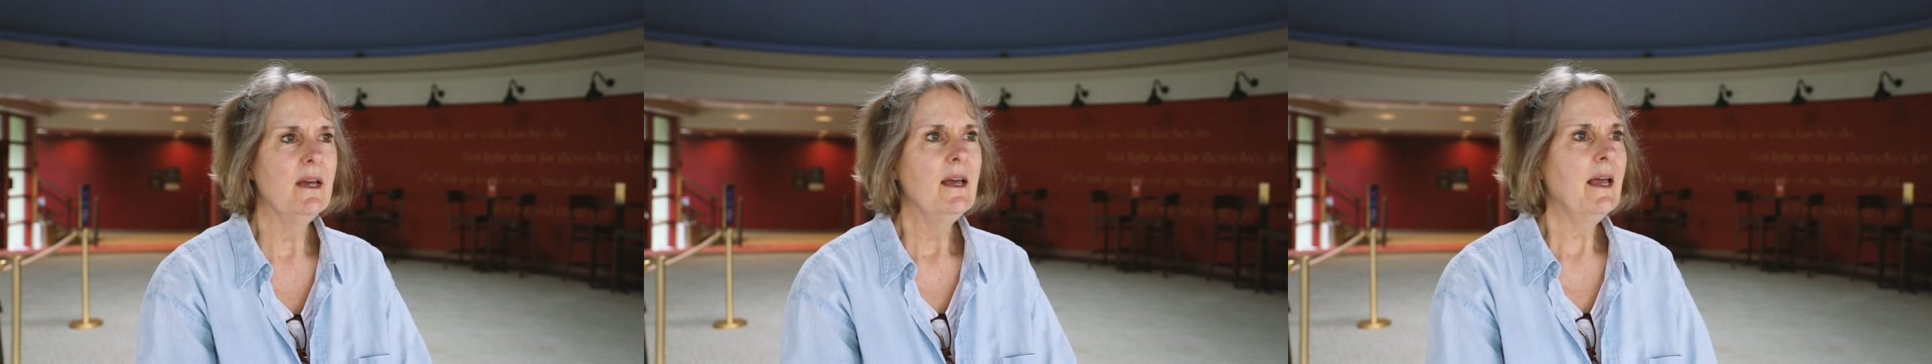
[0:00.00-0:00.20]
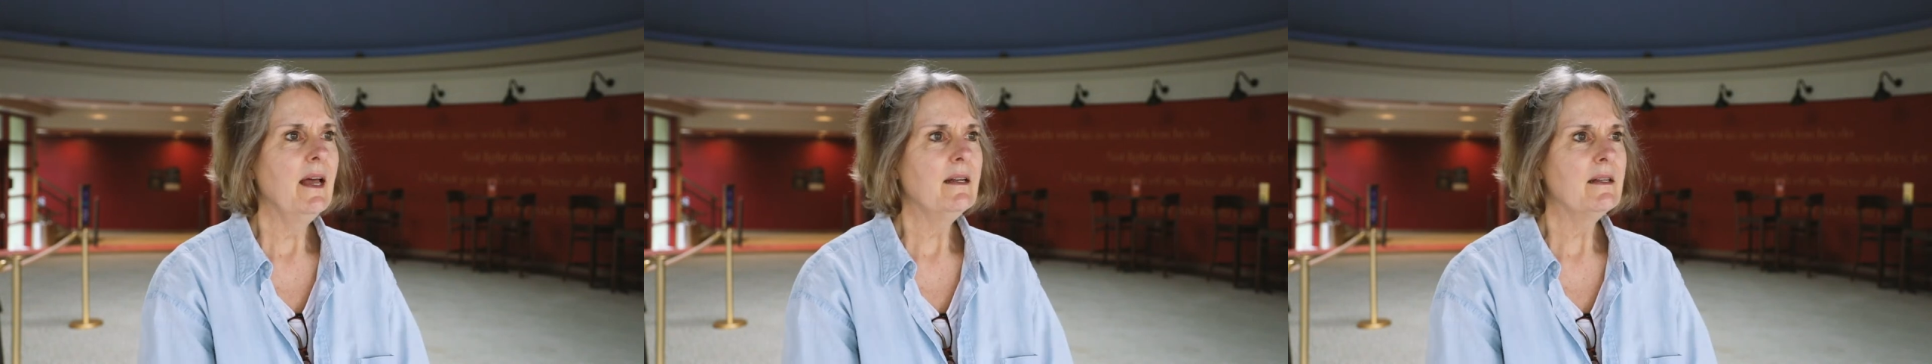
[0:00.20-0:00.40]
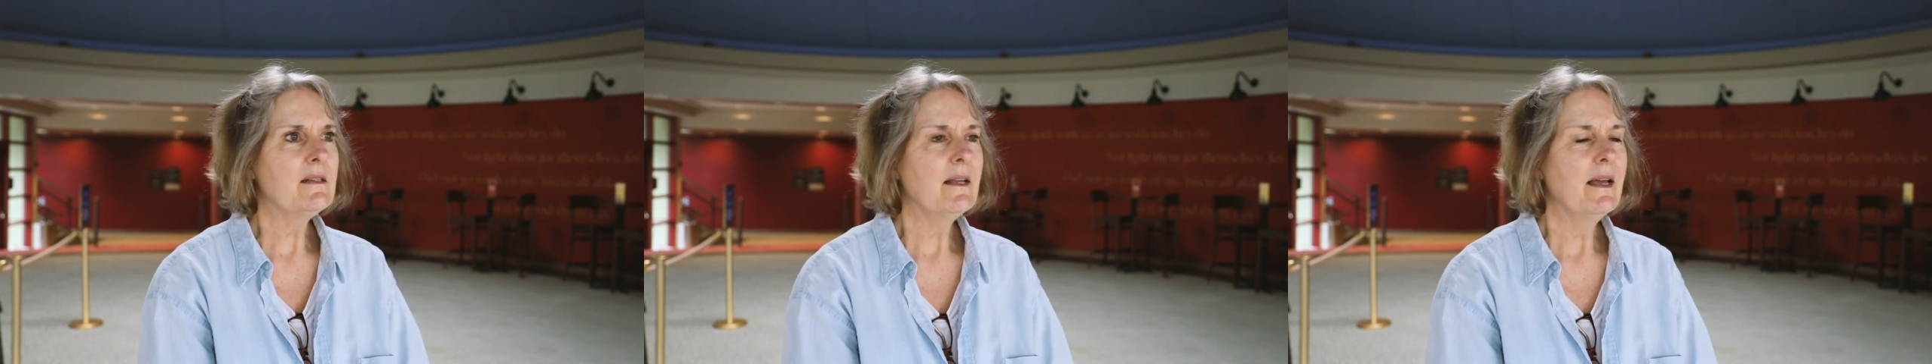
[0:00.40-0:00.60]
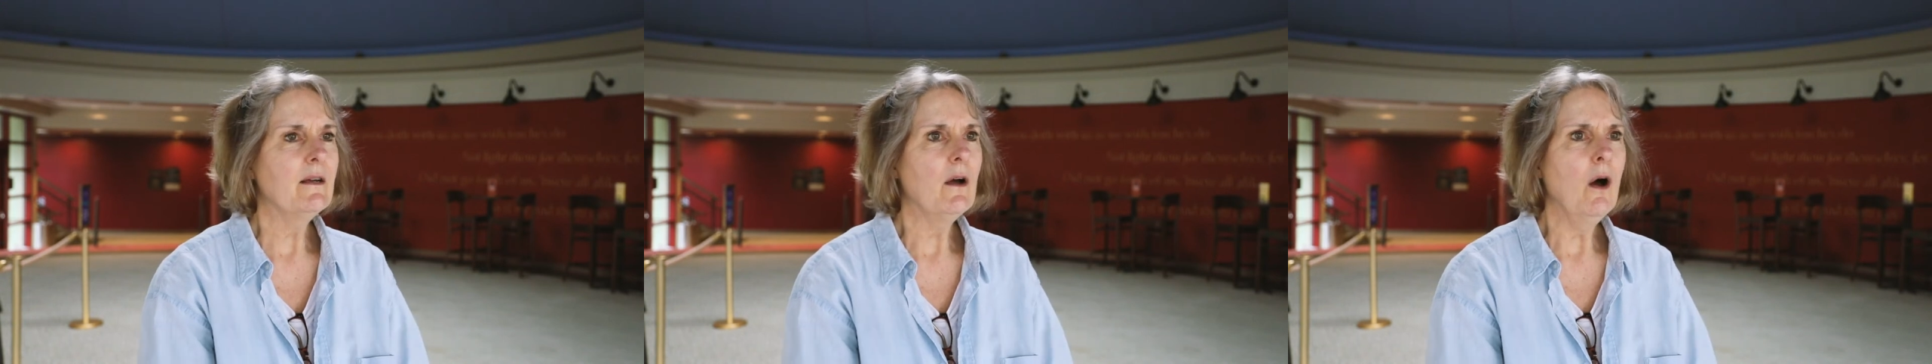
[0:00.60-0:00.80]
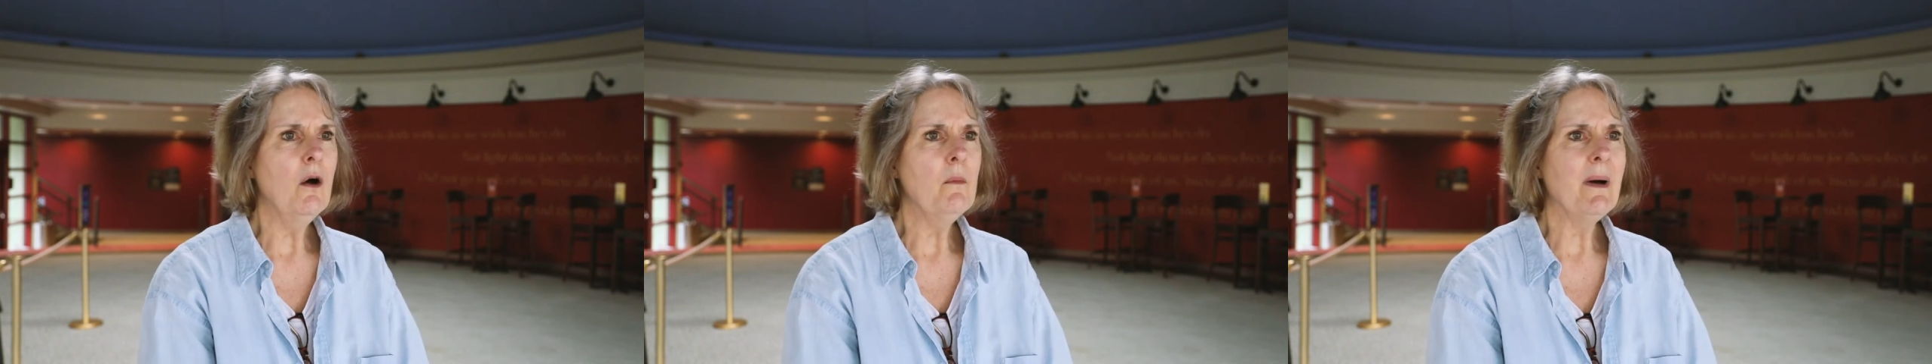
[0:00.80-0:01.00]
And it's like,
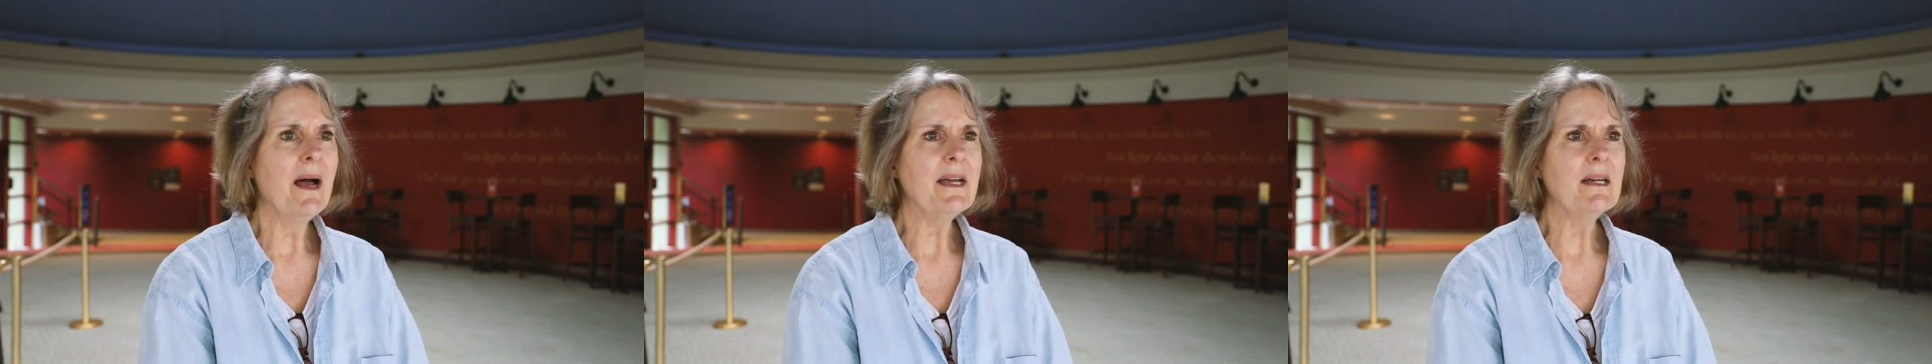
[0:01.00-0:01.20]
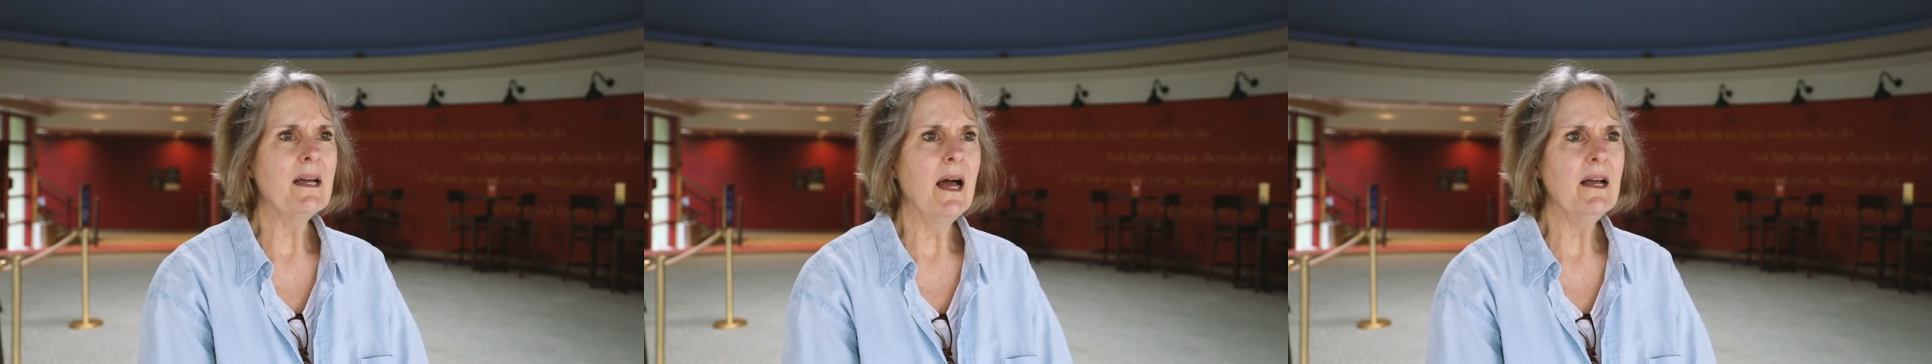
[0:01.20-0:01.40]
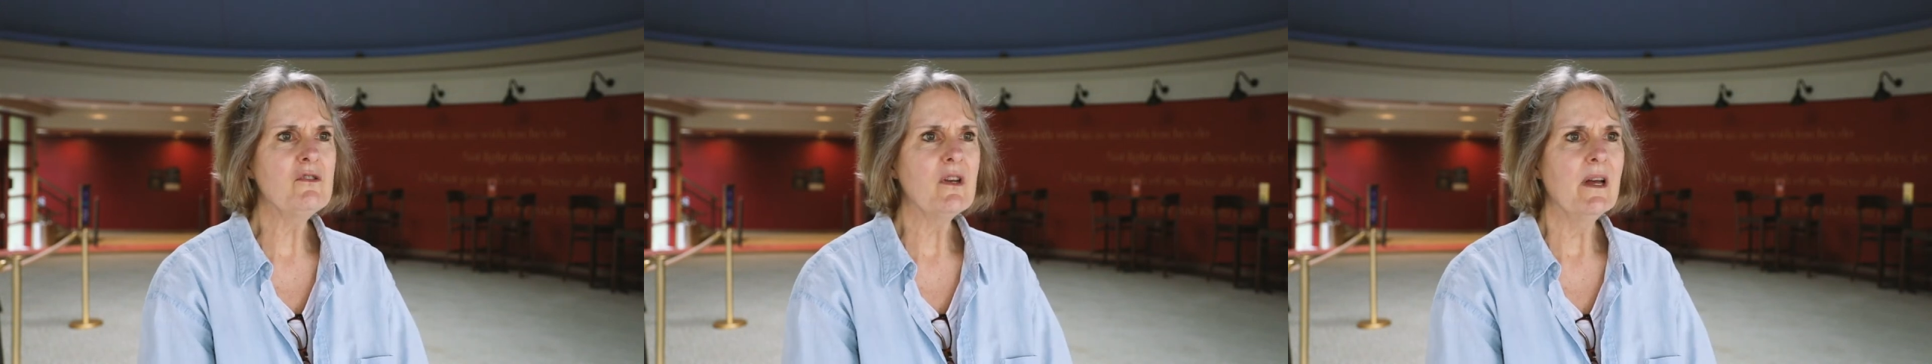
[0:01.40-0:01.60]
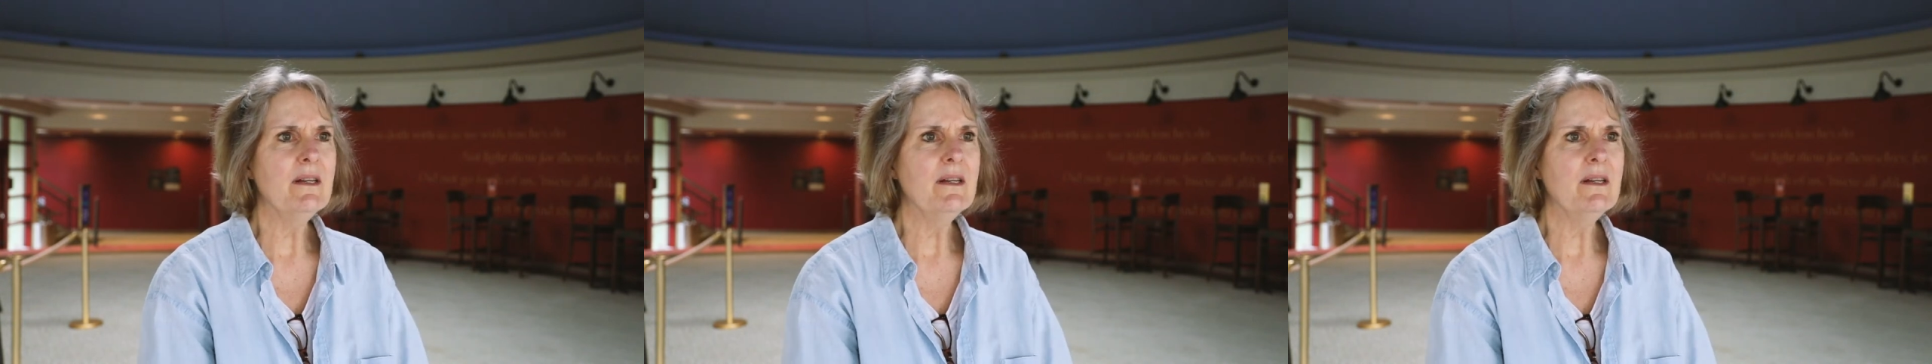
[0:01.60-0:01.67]
oh my gosh,